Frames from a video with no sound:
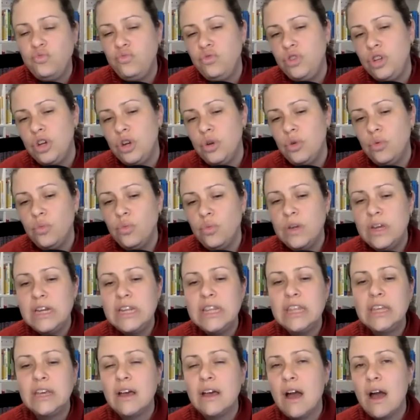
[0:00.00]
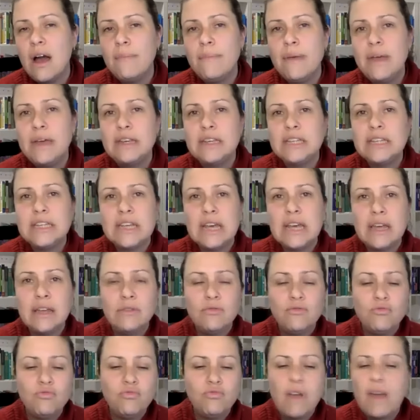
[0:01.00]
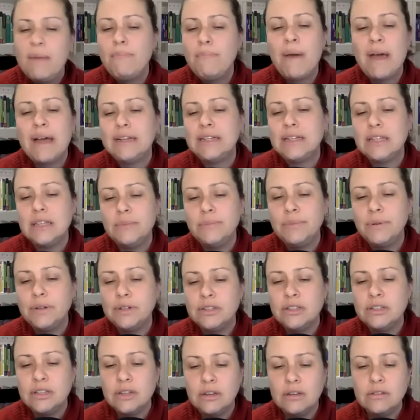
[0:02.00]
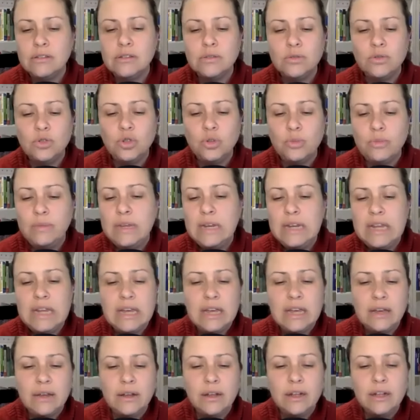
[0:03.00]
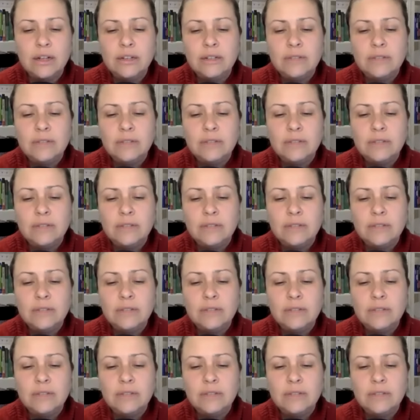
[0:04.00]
read the comment and write back to the person on social media,